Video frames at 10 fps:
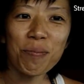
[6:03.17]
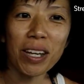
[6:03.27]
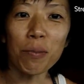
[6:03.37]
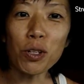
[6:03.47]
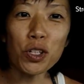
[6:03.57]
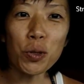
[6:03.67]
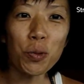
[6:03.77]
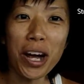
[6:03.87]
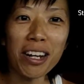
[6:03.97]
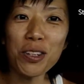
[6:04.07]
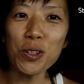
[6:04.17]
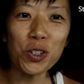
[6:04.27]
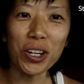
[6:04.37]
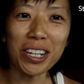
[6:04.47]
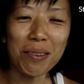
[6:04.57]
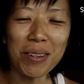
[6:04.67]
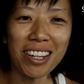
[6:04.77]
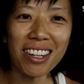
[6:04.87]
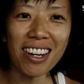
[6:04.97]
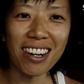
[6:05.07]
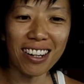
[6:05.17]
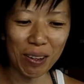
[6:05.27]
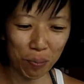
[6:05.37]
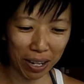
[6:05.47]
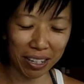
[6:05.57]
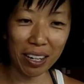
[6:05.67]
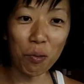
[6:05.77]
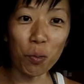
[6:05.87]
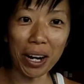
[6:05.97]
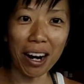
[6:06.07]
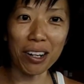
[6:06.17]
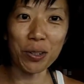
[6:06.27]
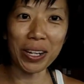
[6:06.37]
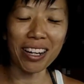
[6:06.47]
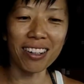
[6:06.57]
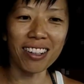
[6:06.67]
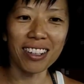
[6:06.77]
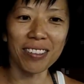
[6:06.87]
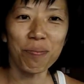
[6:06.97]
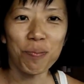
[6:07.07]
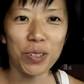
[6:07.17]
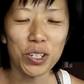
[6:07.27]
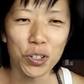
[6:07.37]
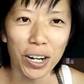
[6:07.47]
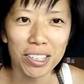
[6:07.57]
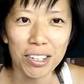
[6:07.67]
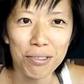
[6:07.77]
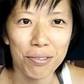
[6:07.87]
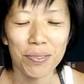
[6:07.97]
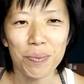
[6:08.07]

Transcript: I'm not sure when you're joining me, but we are doing an interactive,